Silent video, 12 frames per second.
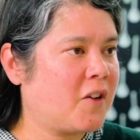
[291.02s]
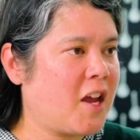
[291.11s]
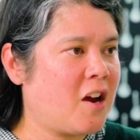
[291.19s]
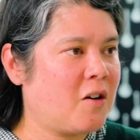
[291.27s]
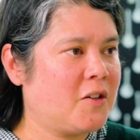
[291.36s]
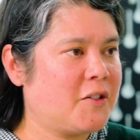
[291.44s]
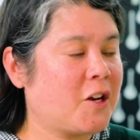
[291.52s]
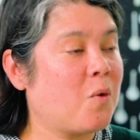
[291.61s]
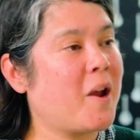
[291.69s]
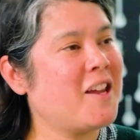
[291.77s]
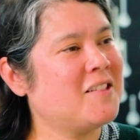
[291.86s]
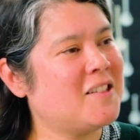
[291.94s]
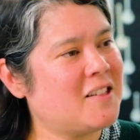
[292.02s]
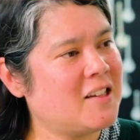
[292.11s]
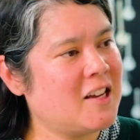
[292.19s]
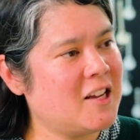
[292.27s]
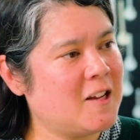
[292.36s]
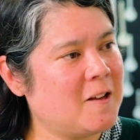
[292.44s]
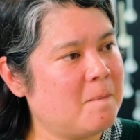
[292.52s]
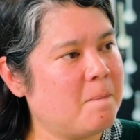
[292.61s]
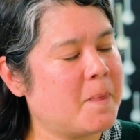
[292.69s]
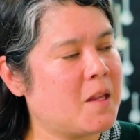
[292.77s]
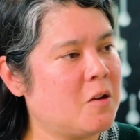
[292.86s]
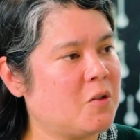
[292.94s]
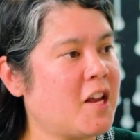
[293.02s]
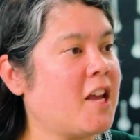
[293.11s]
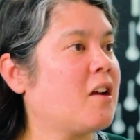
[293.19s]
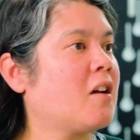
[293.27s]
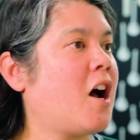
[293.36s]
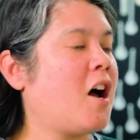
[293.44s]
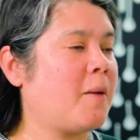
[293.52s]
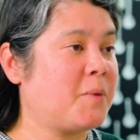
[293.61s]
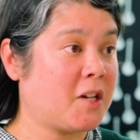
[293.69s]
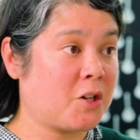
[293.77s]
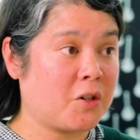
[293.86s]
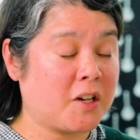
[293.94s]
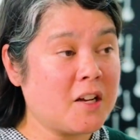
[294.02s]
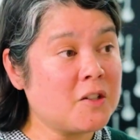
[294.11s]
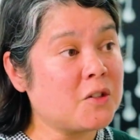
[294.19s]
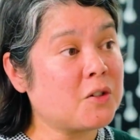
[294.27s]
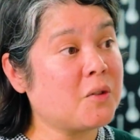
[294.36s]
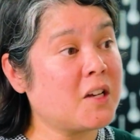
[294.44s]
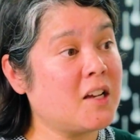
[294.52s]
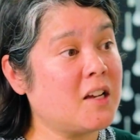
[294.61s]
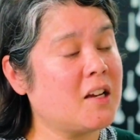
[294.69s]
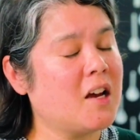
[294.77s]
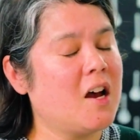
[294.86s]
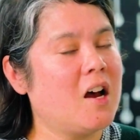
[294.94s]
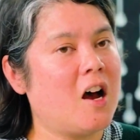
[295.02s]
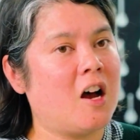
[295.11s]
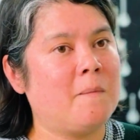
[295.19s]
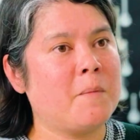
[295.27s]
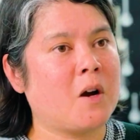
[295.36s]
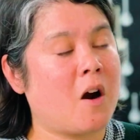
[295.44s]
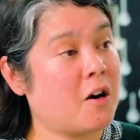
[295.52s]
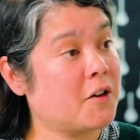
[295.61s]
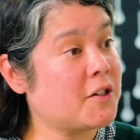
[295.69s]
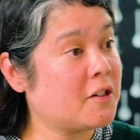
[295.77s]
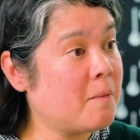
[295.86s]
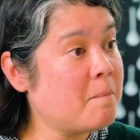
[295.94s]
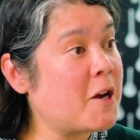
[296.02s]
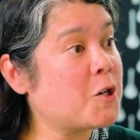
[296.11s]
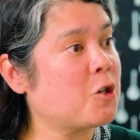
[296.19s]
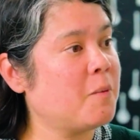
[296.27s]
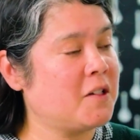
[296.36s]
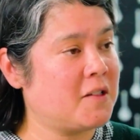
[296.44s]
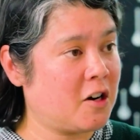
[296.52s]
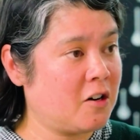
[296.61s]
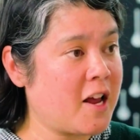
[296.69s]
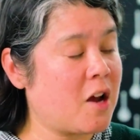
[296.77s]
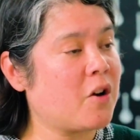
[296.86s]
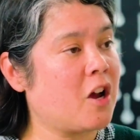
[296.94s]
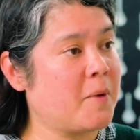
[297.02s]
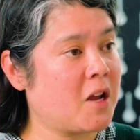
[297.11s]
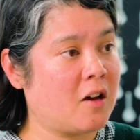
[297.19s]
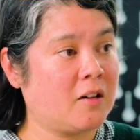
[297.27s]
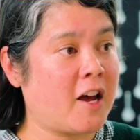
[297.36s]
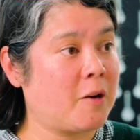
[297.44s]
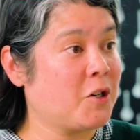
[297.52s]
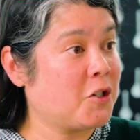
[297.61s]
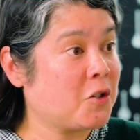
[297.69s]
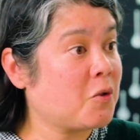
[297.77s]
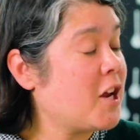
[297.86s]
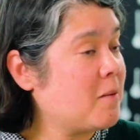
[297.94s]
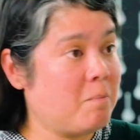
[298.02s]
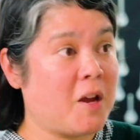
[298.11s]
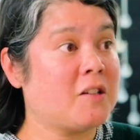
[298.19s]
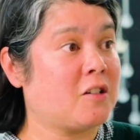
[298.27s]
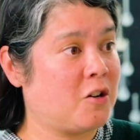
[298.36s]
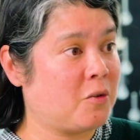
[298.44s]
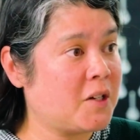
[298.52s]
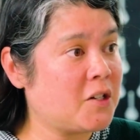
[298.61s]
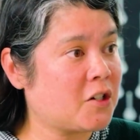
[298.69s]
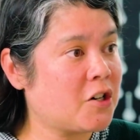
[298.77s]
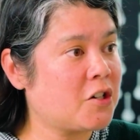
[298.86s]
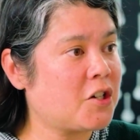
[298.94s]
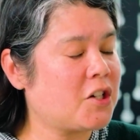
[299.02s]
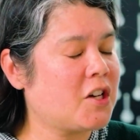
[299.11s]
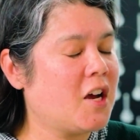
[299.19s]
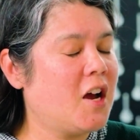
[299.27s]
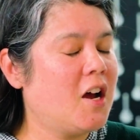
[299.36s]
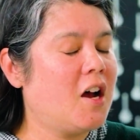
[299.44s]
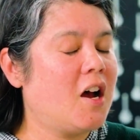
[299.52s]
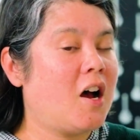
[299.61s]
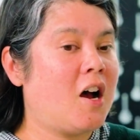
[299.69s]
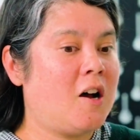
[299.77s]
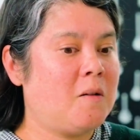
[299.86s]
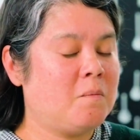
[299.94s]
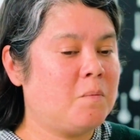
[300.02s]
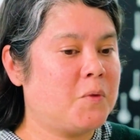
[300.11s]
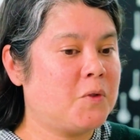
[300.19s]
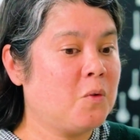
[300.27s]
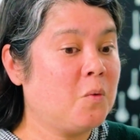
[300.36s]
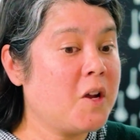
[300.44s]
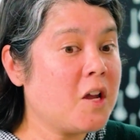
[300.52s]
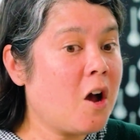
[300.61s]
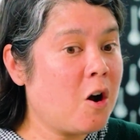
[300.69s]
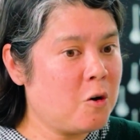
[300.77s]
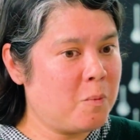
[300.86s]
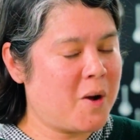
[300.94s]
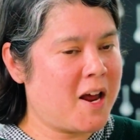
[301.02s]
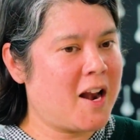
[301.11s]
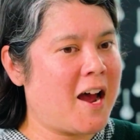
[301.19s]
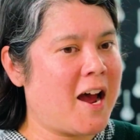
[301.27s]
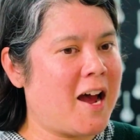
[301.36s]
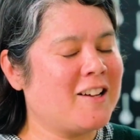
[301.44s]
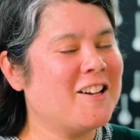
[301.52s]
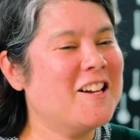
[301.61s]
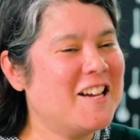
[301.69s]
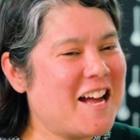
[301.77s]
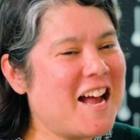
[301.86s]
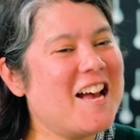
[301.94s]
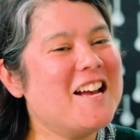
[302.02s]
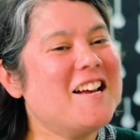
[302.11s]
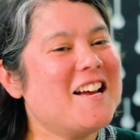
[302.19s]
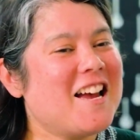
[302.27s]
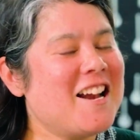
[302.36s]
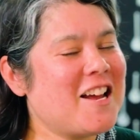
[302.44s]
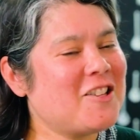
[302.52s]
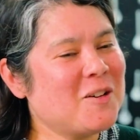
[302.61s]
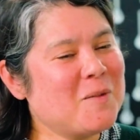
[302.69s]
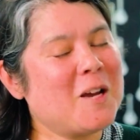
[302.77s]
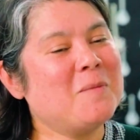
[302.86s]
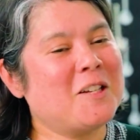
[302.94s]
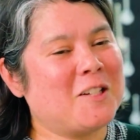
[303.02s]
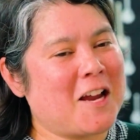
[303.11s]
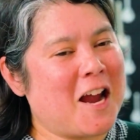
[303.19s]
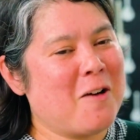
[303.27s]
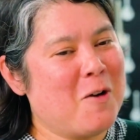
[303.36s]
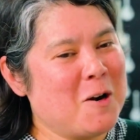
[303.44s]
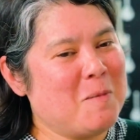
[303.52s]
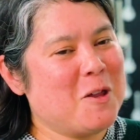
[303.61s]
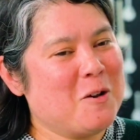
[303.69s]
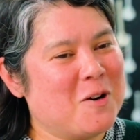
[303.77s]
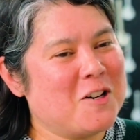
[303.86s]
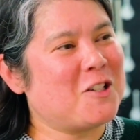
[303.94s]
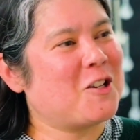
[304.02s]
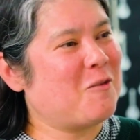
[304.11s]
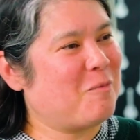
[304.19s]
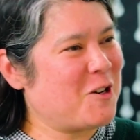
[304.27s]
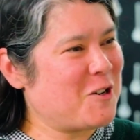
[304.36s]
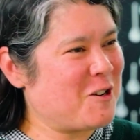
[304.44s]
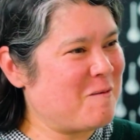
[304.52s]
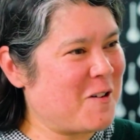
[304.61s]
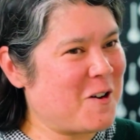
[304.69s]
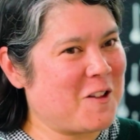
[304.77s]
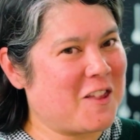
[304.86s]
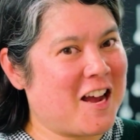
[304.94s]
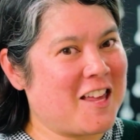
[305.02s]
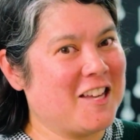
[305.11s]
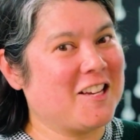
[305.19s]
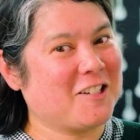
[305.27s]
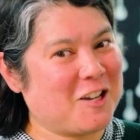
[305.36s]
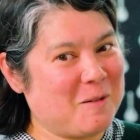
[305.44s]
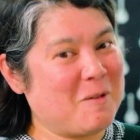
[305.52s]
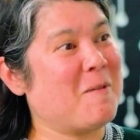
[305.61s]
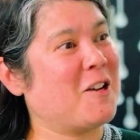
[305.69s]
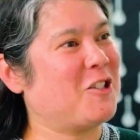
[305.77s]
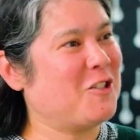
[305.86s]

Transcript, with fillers: of care is like wait and see. Yeah. You take obstetric history. Yeah. Um, there are some measurements that are now coming online, which is great based on research. Um, so we hope, I, and I sometimes I say, I want to be the one to solve preterm birth. I think it's going to be my